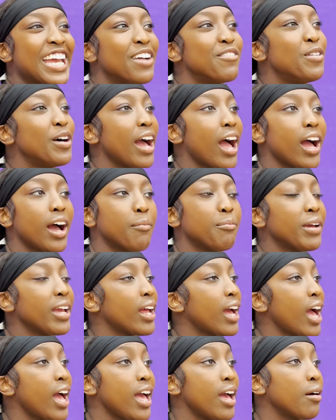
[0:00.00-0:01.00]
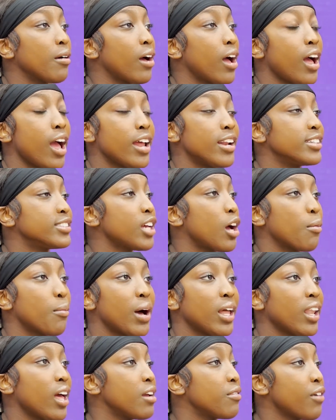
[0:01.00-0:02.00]
But I had a time of my
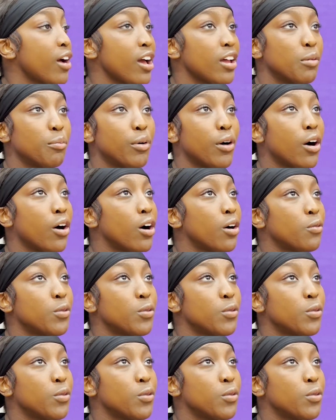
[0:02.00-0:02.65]
life. I had a ball.